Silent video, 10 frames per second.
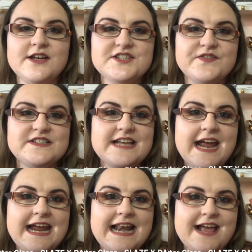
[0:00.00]
So for
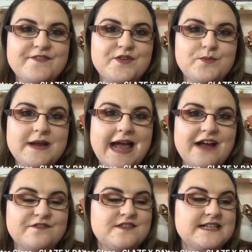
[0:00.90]
day 11 we
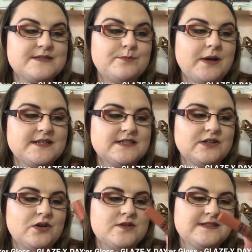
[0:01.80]
have this butter
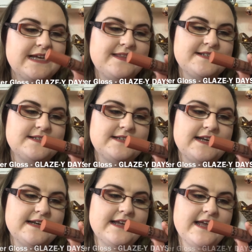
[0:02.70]
gloss, and this is
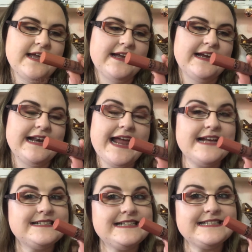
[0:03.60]
in
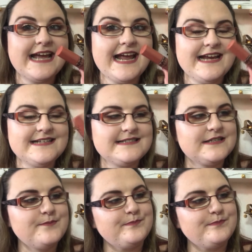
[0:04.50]
Glazy Days.